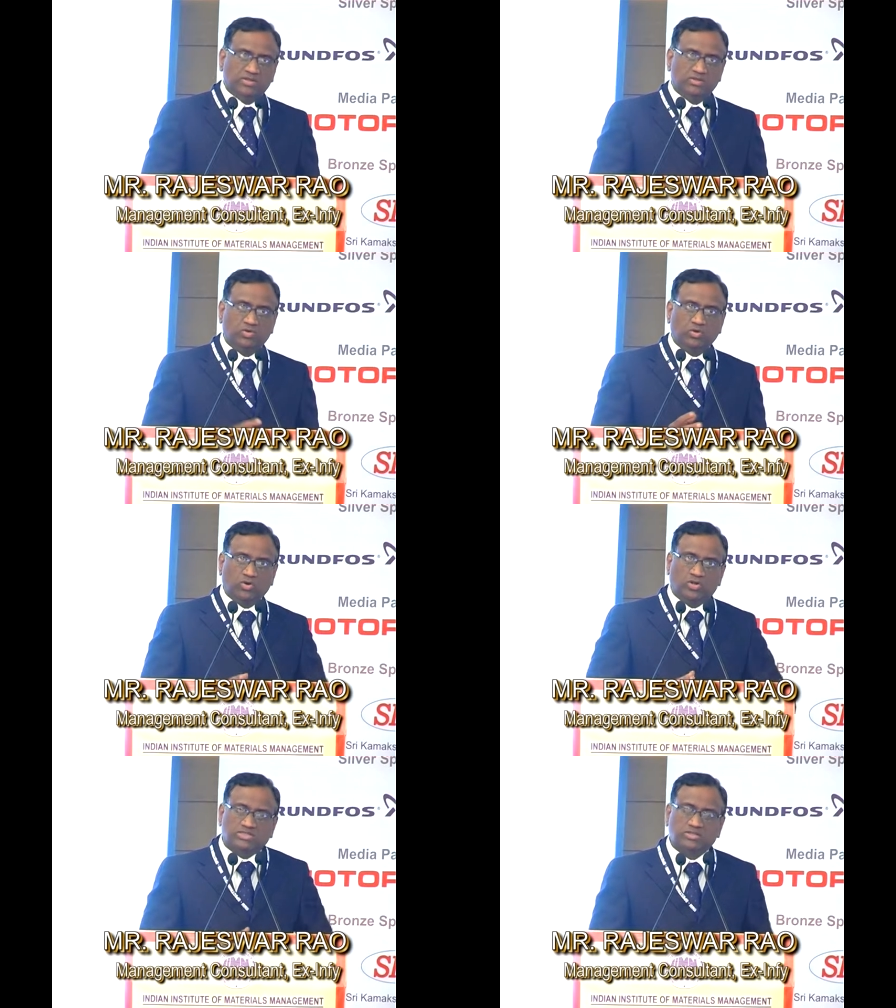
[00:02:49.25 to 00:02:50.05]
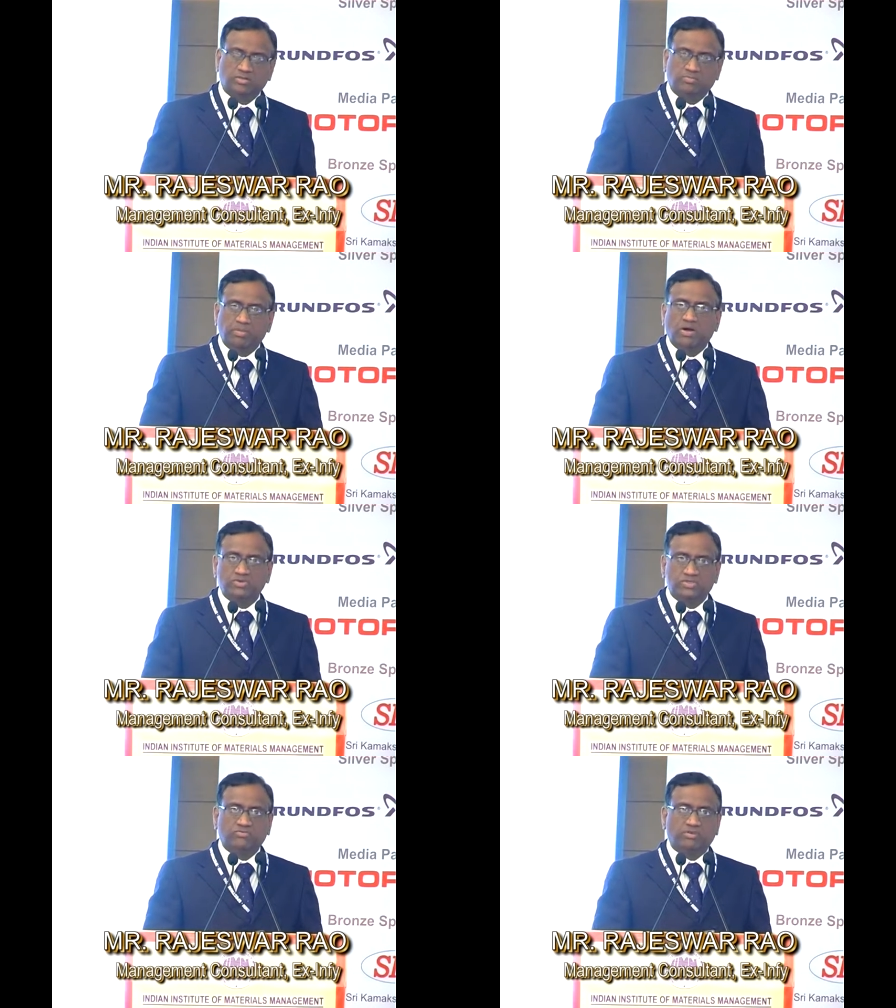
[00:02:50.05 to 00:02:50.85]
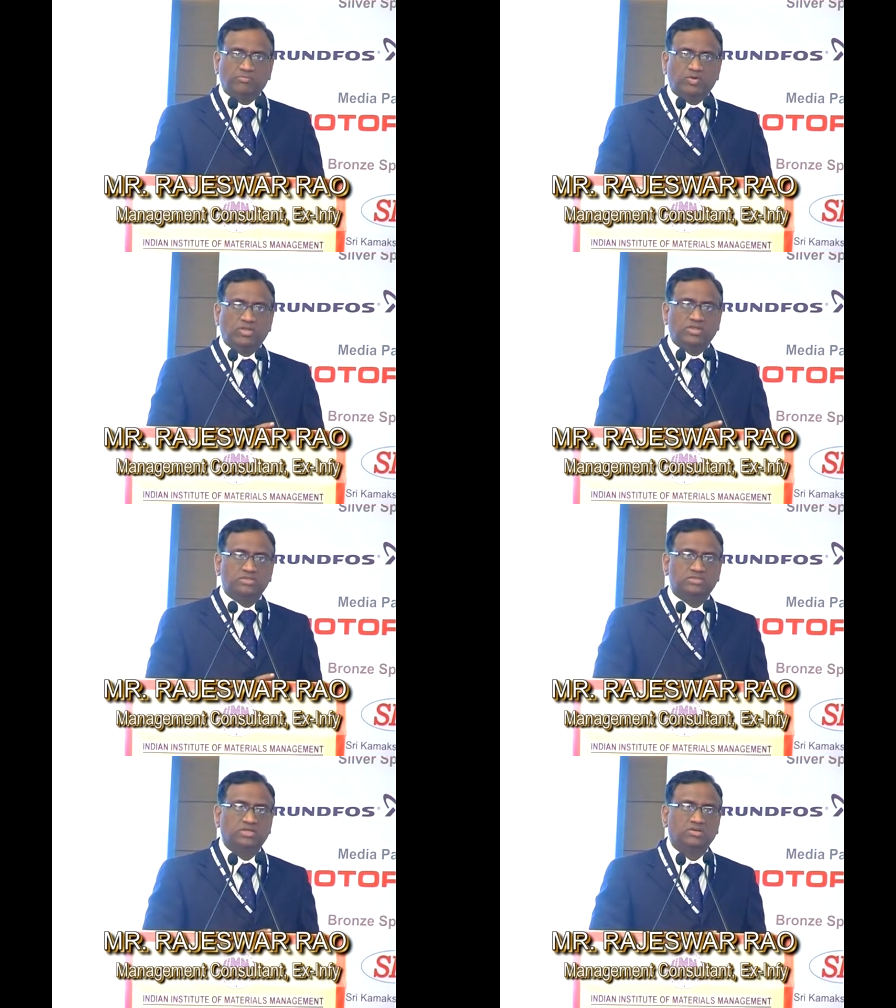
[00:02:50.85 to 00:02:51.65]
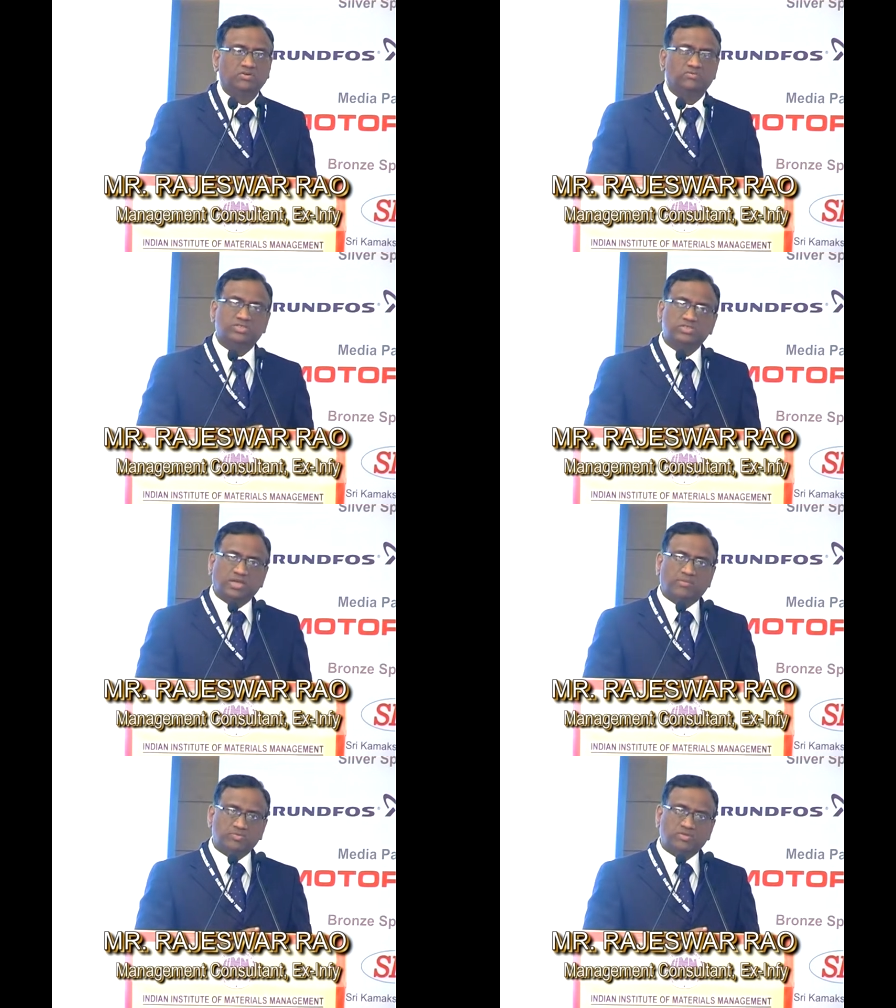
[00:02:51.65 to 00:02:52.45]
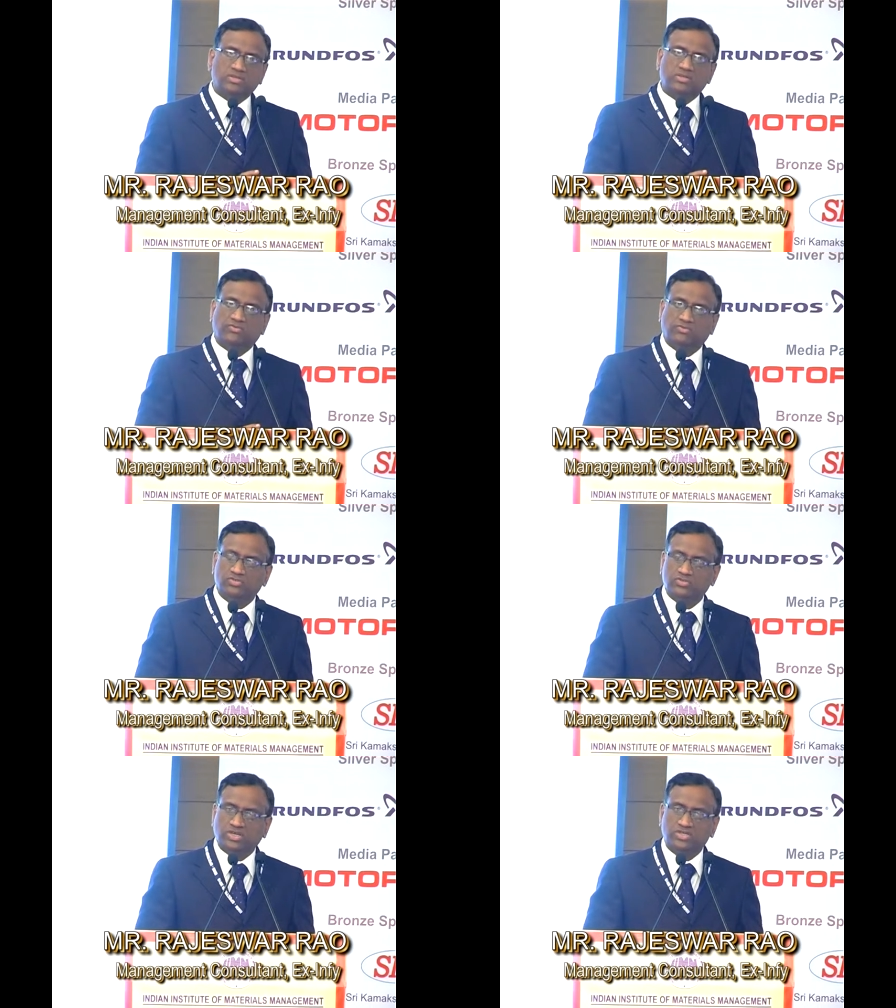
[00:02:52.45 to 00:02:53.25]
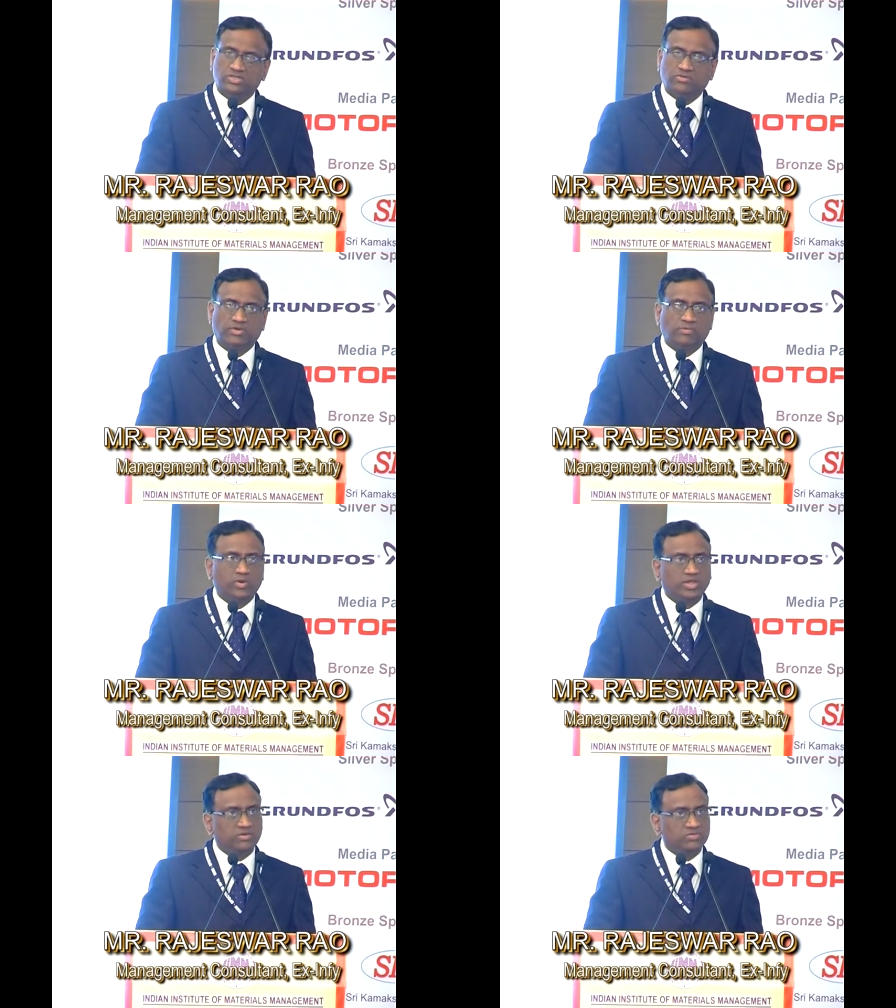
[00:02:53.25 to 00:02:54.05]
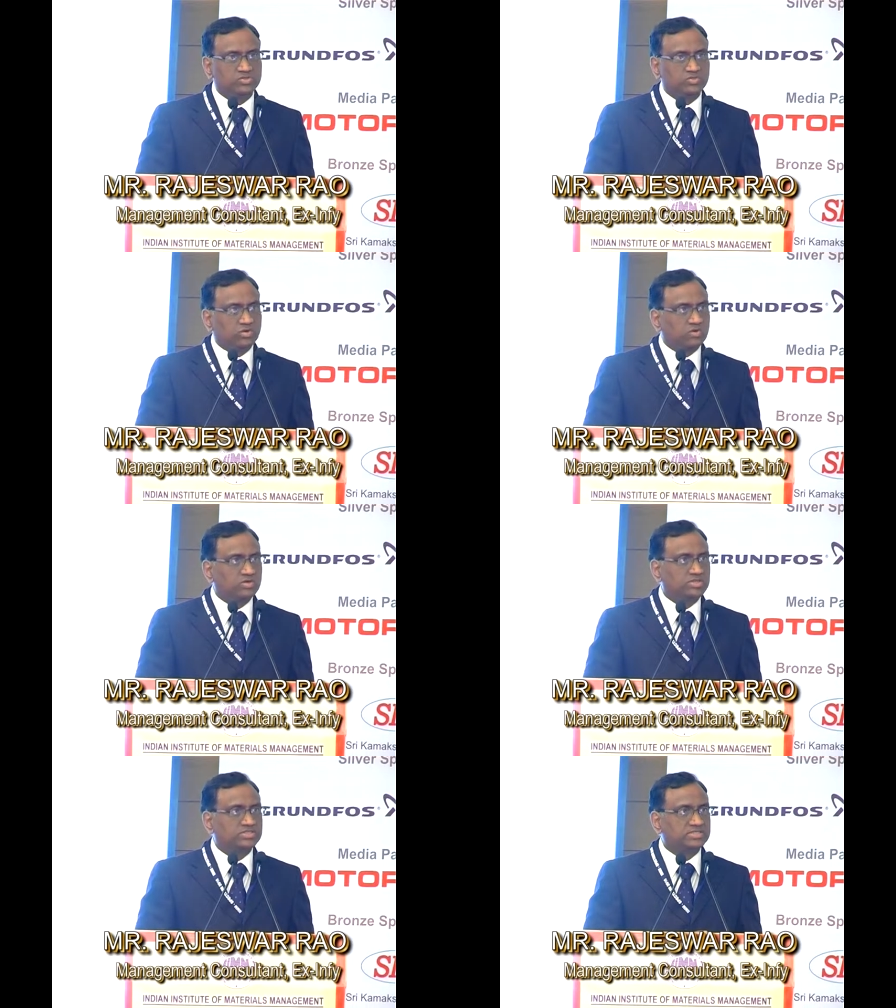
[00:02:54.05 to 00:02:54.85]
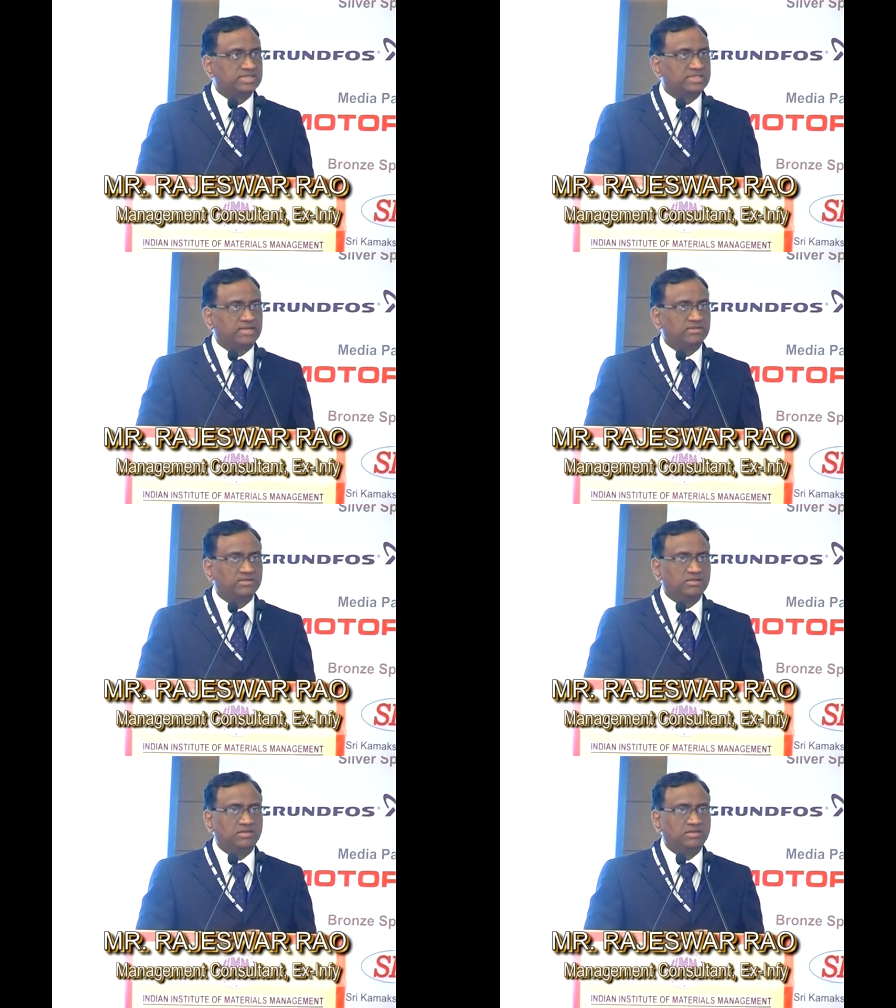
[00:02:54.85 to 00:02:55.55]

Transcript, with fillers: The whole concept of pervasive computing, you know, was actually the fourth generation of computing which took over and said that